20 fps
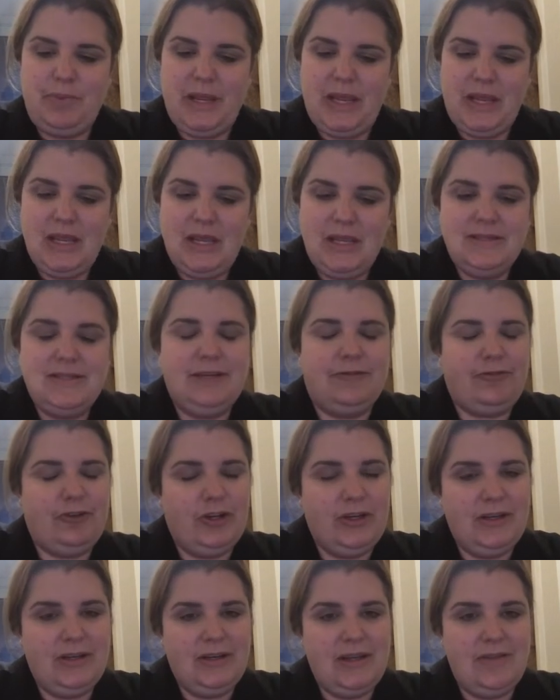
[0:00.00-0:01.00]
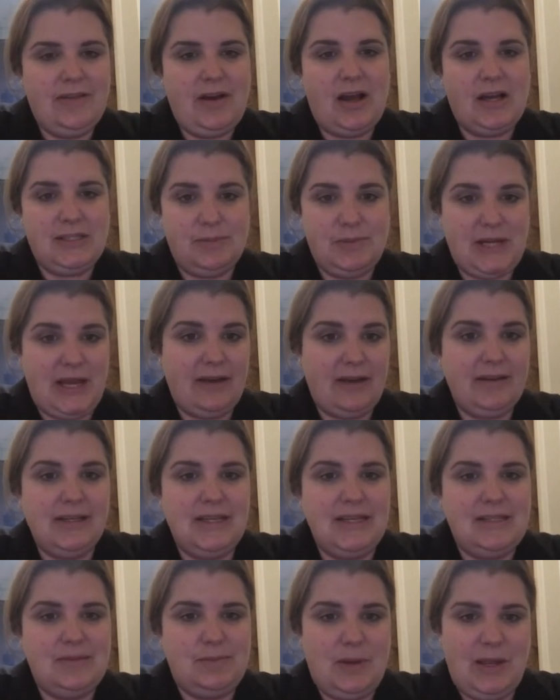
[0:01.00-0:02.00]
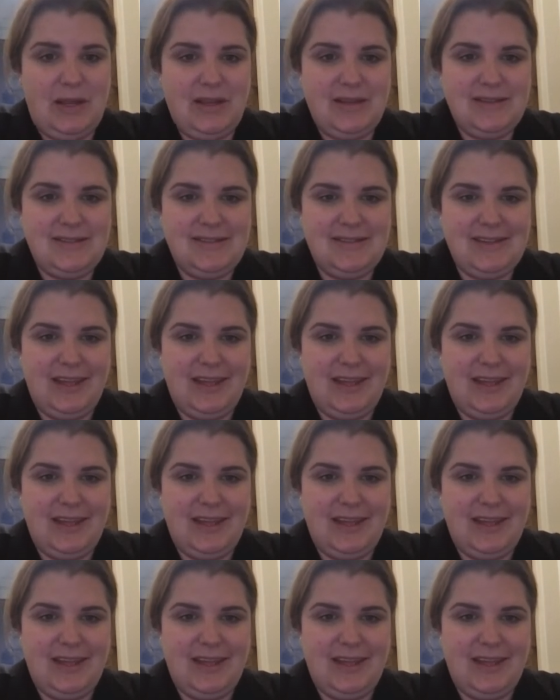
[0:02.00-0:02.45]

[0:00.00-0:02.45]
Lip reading: be different in the hospitality space,